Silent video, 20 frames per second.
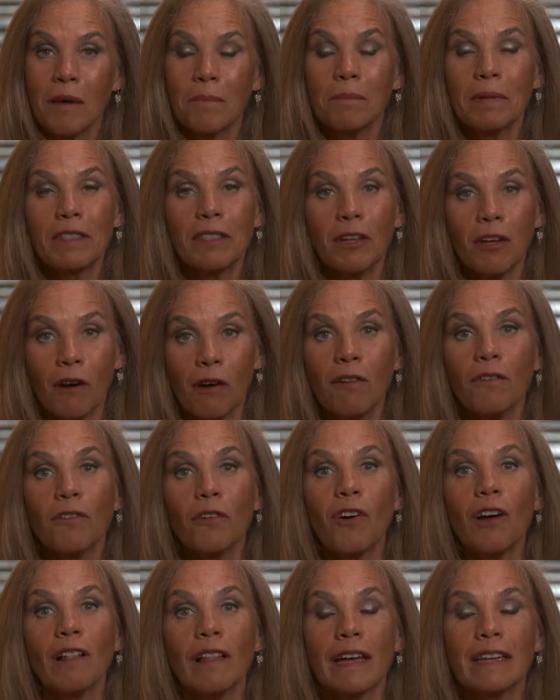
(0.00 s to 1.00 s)
But the
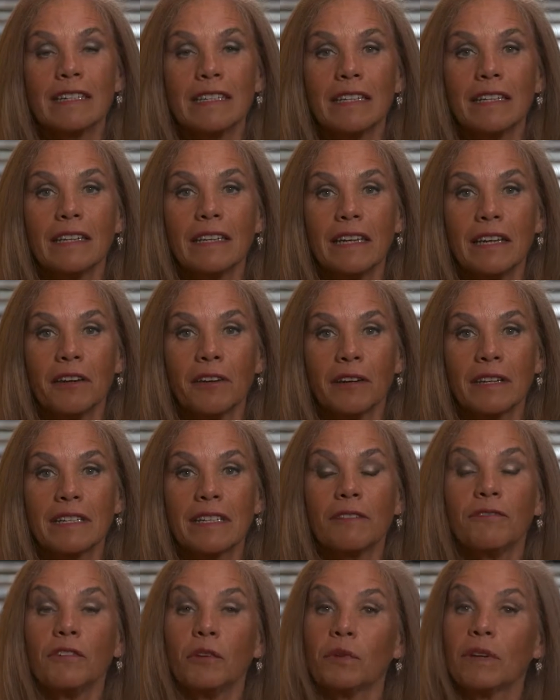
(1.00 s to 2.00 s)
overall idea here is
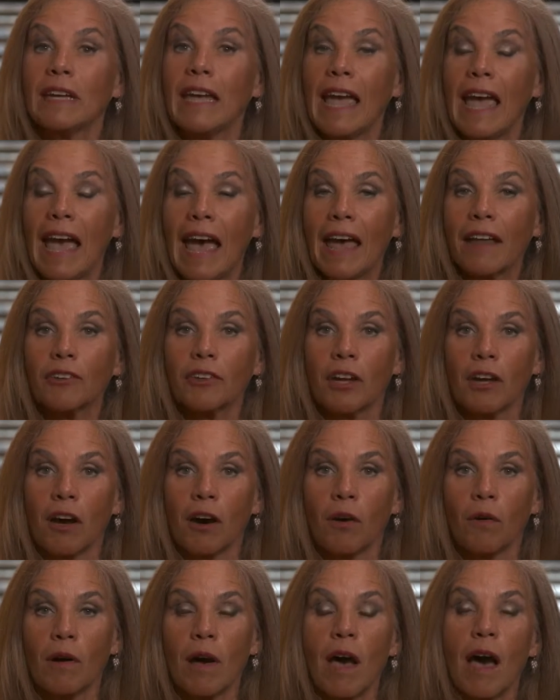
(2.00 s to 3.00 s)
if you can
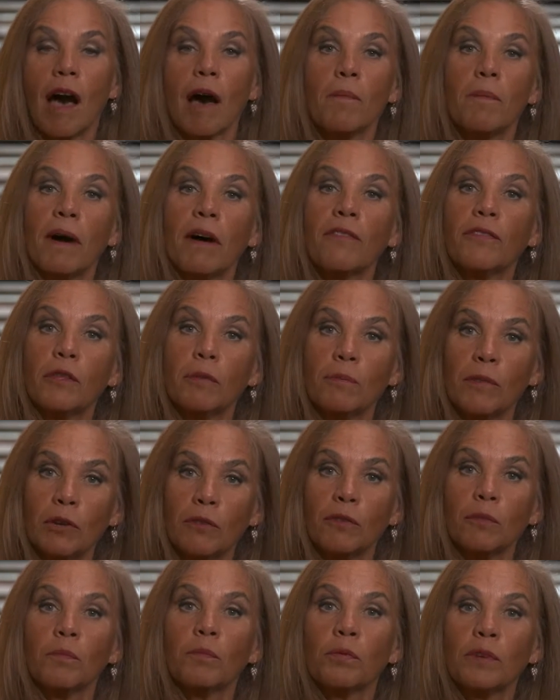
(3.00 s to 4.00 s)
go above the
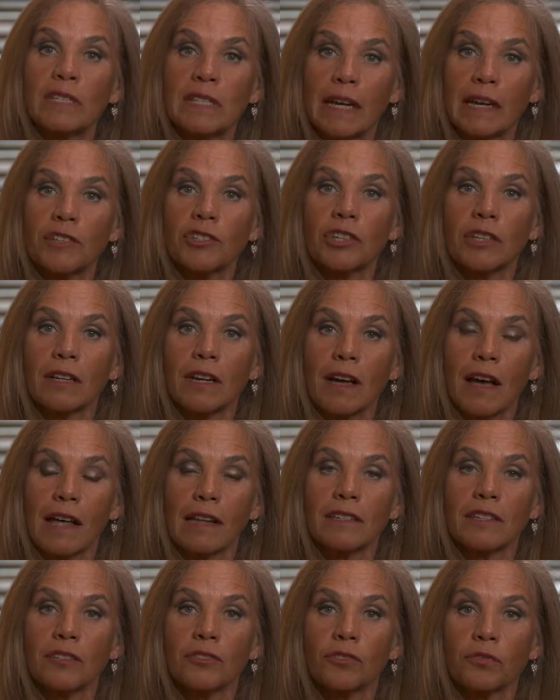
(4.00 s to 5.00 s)
mutant protection
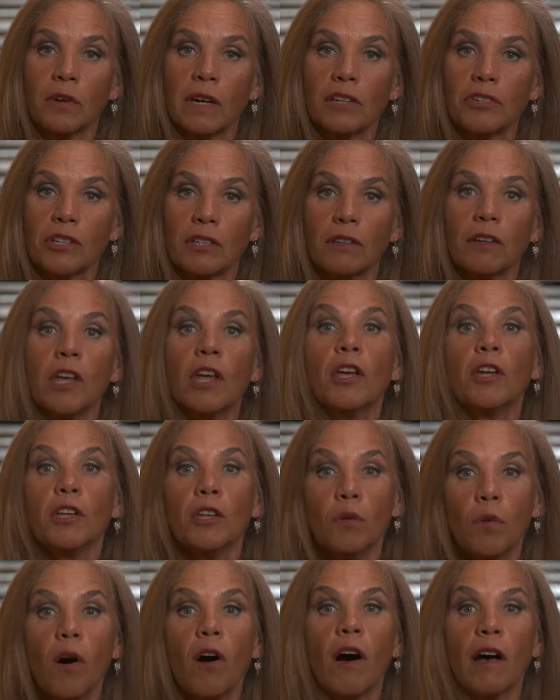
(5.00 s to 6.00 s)
concentration,
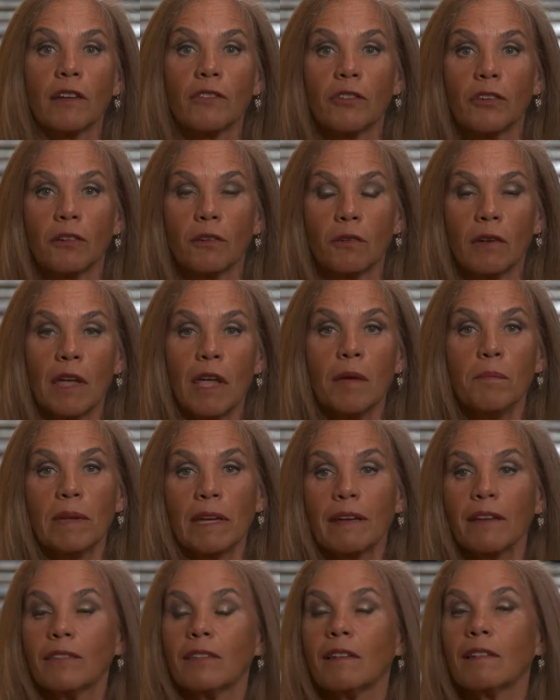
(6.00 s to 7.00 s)
you ought to,
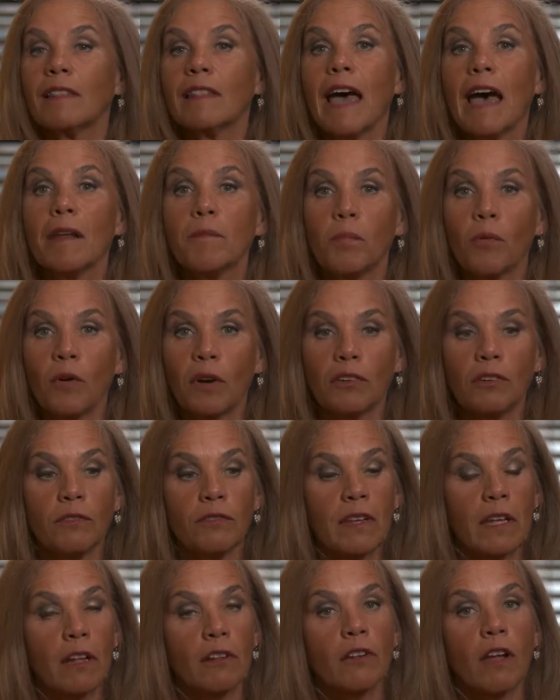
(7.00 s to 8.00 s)
because at that point
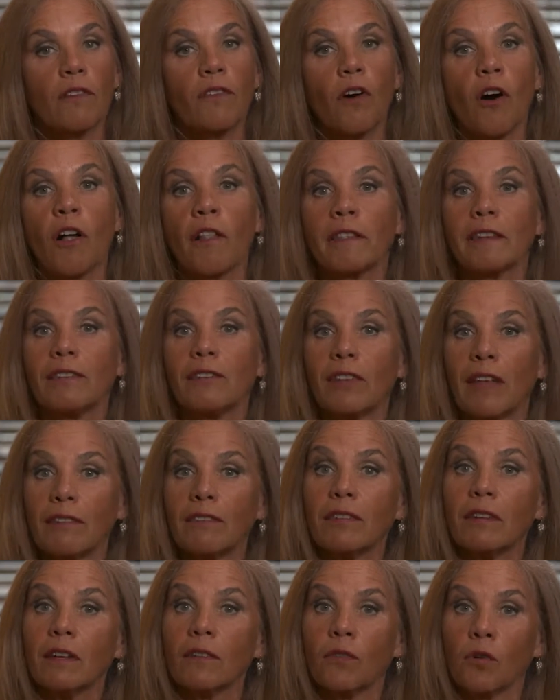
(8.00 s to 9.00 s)
you've killed off all the
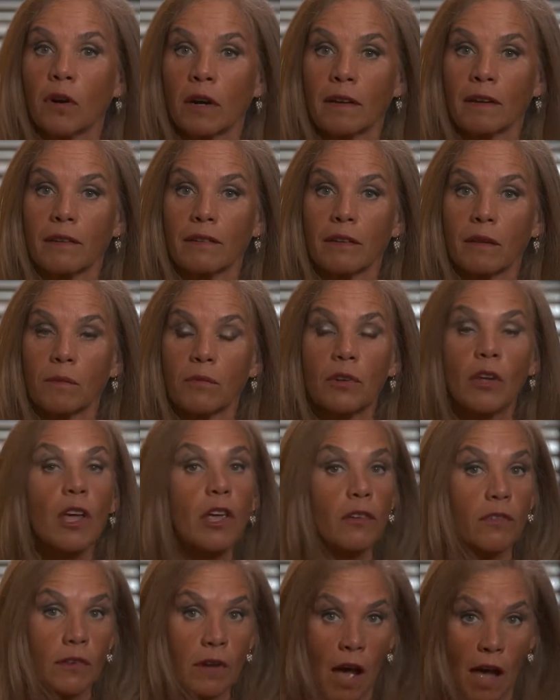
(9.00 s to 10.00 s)
sensitive organisms,
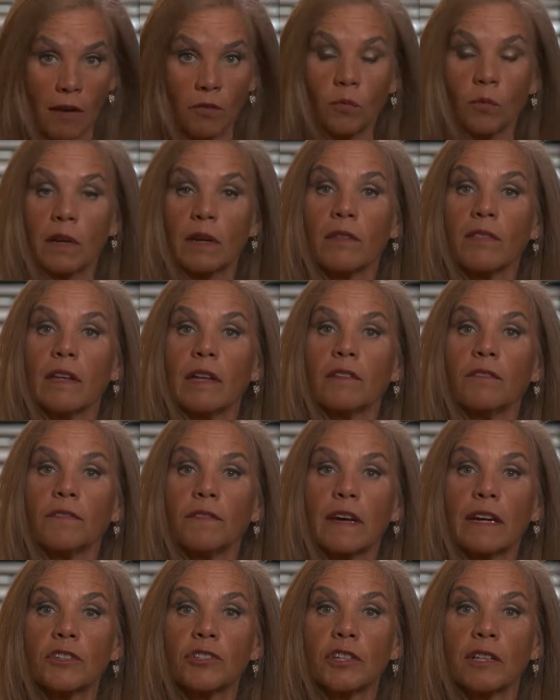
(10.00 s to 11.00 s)
you've gotten rid of the
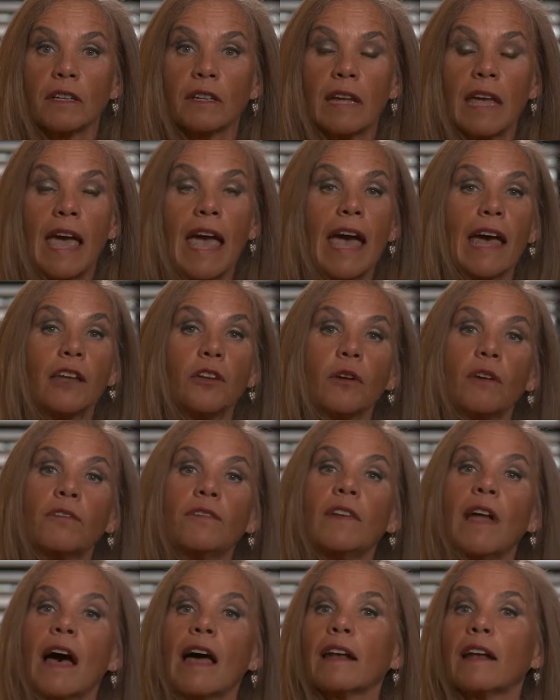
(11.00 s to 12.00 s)
infection, and you have
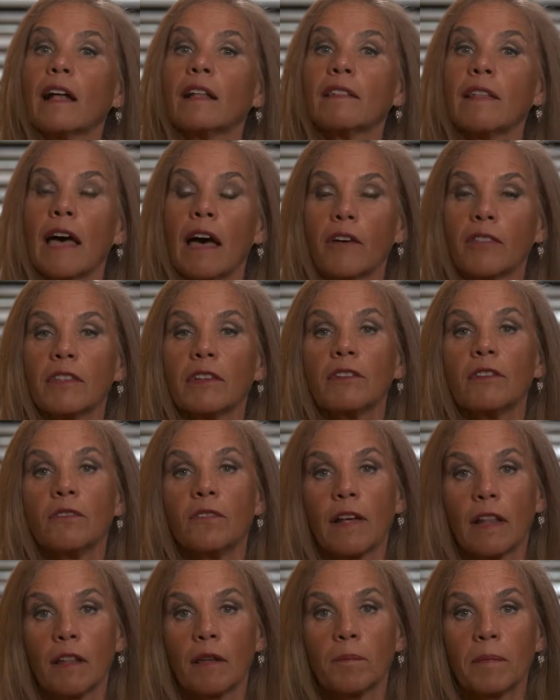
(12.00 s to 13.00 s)
not allowed the
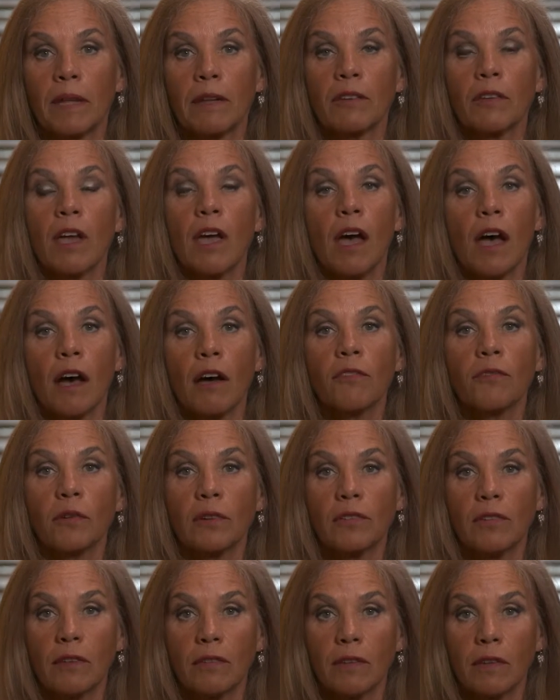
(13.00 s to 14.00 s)
development of
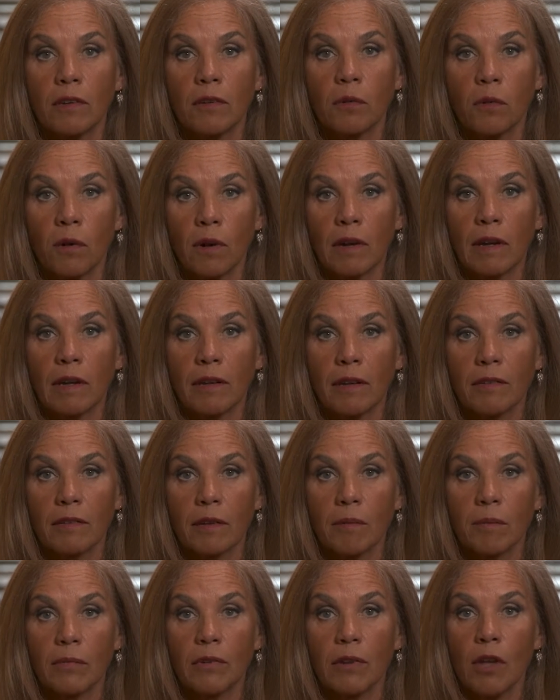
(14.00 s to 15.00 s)
resistant
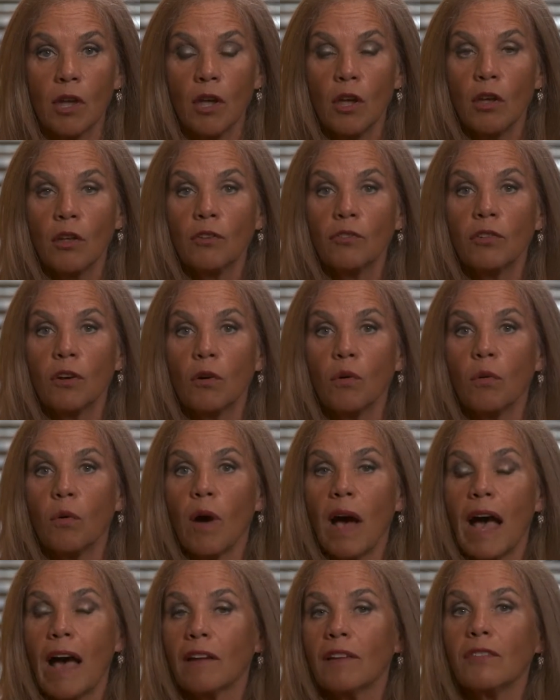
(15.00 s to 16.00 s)
organisms. So
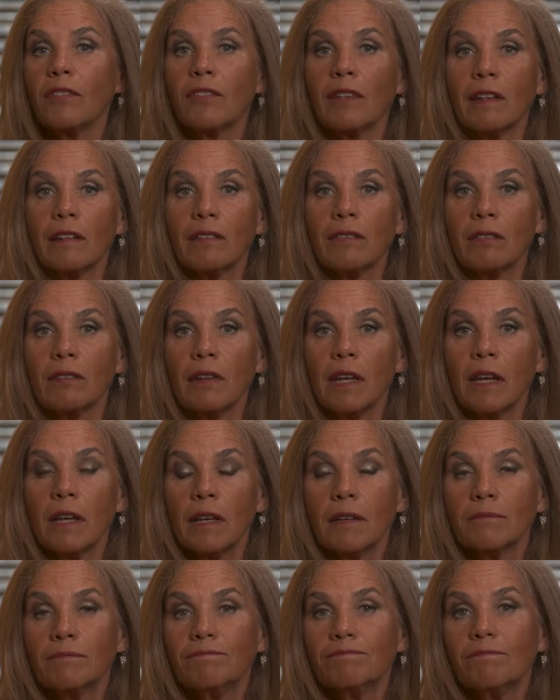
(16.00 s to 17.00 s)
how does this
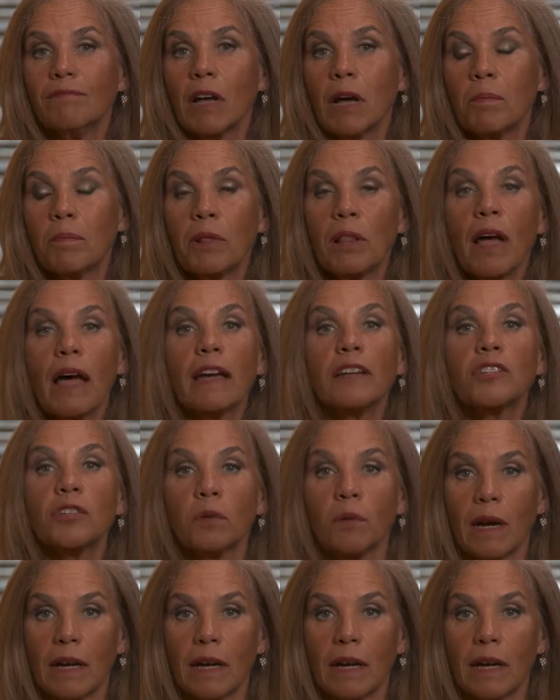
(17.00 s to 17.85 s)
apply to